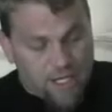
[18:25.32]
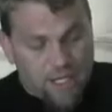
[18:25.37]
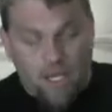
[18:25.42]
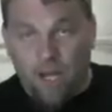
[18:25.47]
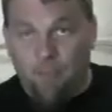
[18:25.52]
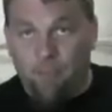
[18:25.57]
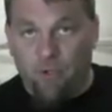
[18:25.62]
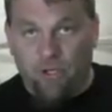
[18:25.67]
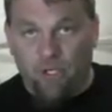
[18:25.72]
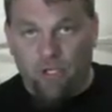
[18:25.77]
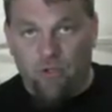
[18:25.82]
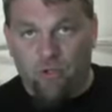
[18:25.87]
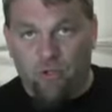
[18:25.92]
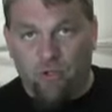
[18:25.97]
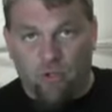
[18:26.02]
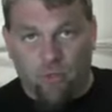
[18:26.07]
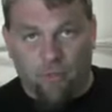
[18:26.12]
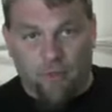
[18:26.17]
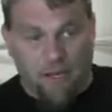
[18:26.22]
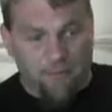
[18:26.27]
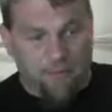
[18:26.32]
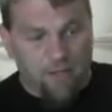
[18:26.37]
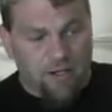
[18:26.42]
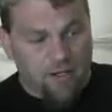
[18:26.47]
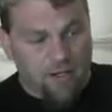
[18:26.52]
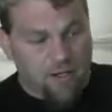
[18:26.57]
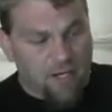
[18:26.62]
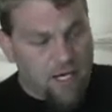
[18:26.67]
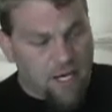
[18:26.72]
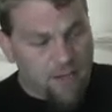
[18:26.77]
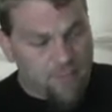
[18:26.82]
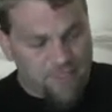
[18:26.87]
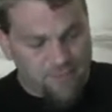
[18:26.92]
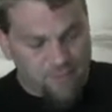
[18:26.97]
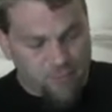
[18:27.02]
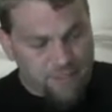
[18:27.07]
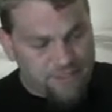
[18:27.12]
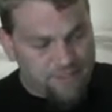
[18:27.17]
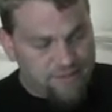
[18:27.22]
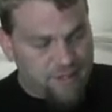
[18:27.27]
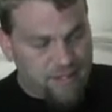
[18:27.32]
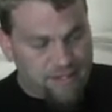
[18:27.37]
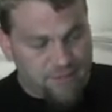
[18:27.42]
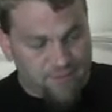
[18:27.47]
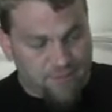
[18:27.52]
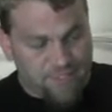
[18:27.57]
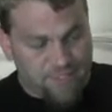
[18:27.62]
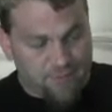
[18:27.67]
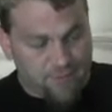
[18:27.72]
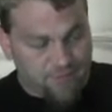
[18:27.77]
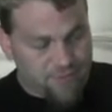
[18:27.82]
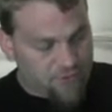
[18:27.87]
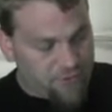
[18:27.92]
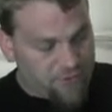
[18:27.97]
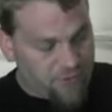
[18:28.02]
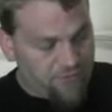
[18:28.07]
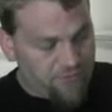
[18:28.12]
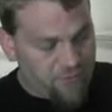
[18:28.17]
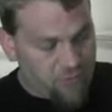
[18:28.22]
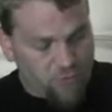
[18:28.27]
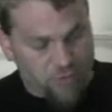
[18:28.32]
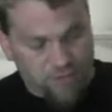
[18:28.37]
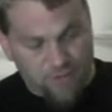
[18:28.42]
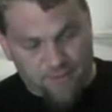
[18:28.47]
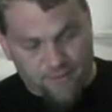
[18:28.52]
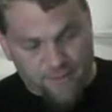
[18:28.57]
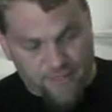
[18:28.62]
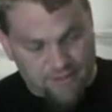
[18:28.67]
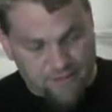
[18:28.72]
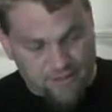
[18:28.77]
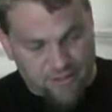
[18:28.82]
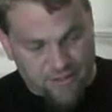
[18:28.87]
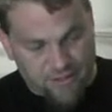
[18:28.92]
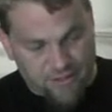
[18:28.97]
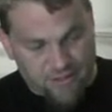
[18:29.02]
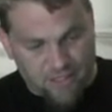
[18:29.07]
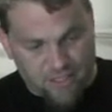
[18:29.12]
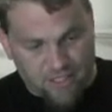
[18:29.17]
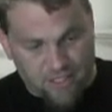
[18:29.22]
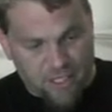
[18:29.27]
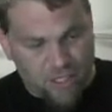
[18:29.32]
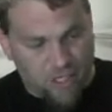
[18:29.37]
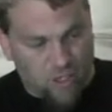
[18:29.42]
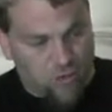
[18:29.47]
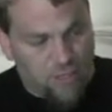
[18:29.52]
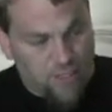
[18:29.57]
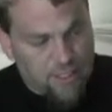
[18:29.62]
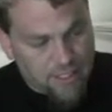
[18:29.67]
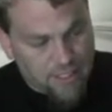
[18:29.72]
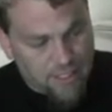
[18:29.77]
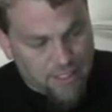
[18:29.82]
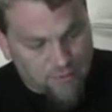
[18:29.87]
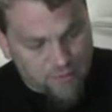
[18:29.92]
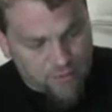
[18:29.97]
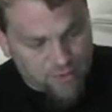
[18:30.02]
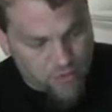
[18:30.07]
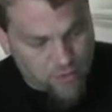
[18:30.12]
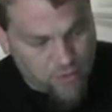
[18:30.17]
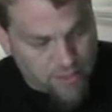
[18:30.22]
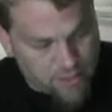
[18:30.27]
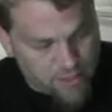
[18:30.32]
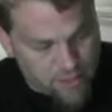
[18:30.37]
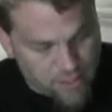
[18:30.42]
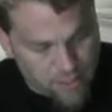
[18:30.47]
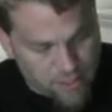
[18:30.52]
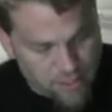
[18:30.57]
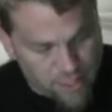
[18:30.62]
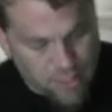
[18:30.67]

upper intercooler piping, it's pretty simple and straightforward. It's basically just going to go in between the